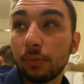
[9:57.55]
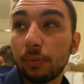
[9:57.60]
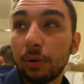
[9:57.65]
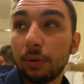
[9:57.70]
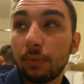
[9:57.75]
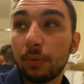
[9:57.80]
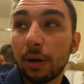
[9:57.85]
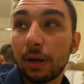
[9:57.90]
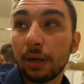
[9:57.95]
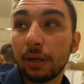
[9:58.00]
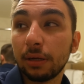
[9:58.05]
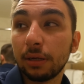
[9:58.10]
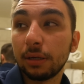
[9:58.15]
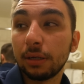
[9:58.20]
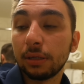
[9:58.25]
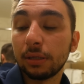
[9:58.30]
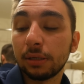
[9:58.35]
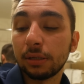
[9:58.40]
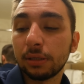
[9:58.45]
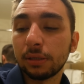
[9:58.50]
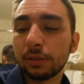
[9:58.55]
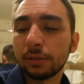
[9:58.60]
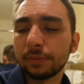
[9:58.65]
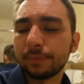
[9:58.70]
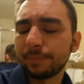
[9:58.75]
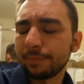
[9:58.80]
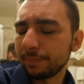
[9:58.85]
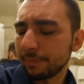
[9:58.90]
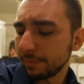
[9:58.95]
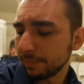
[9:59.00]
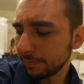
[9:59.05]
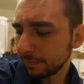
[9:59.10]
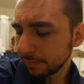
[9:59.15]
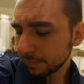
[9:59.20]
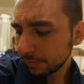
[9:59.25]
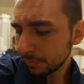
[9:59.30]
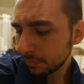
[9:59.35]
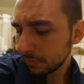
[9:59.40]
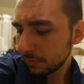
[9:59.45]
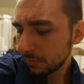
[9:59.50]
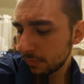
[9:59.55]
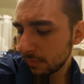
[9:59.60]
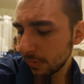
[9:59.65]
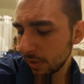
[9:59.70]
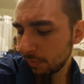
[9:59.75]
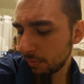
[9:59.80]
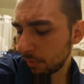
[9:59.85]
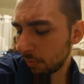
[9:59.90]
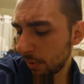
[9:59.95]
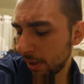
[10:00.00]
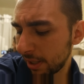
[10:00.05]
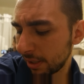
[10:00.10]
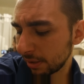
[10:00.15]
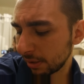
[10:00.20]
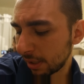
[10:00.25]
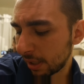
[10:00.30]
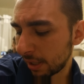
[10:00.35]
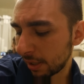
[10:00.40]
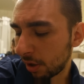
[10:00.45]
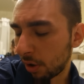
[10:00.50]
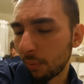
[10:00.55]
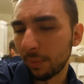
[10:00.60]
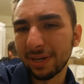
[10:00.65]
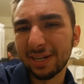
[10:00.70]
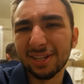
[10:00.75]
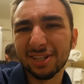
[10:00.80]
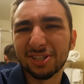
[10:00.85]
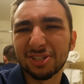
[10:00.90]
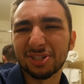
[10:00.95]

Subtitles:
we went and We wait in line. Oh, we did a